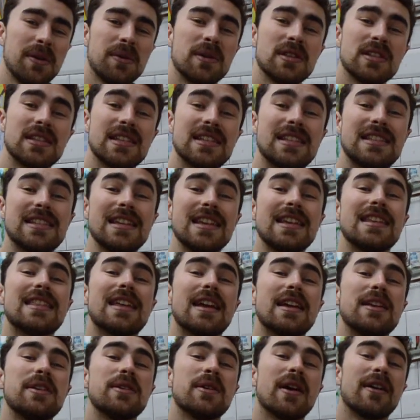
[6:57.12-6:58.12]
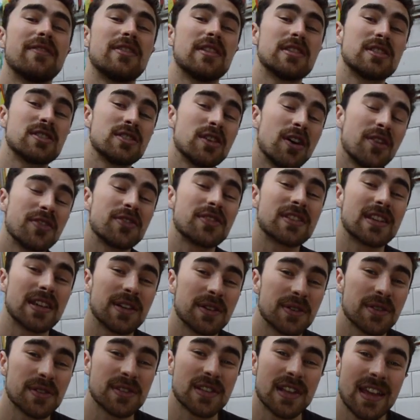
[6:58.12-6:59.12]
want to see that you have the soft
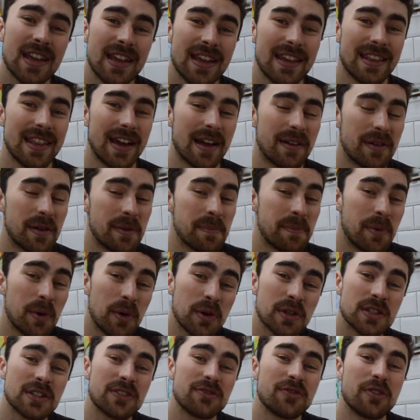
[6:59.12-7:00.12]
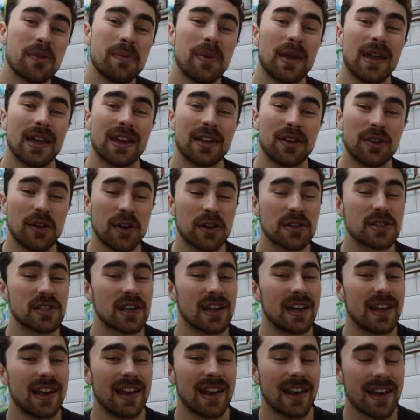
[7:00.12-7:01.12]
skills that are important for being a
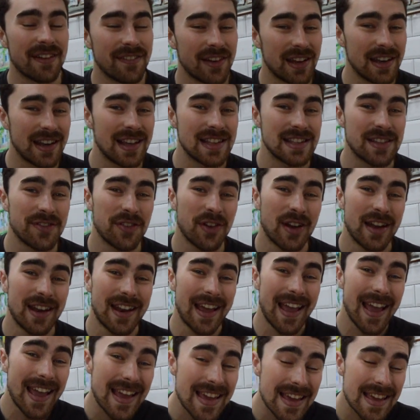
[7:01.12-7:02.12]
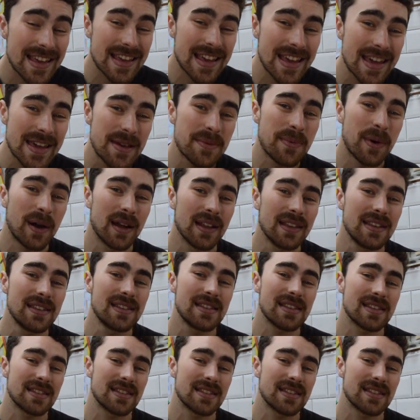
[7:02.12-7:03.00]
doctor and I've identified eight key ones.